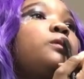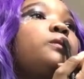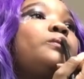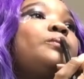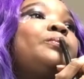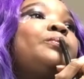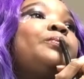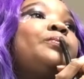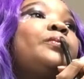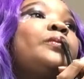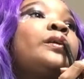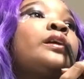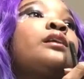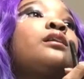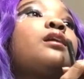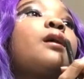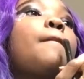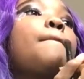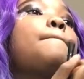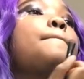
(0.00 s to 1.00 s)
actually looks
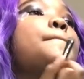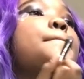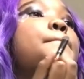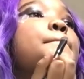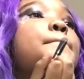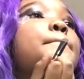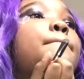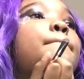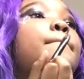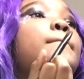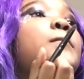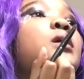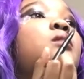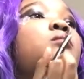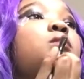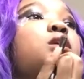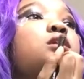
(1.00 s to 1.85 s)
really good.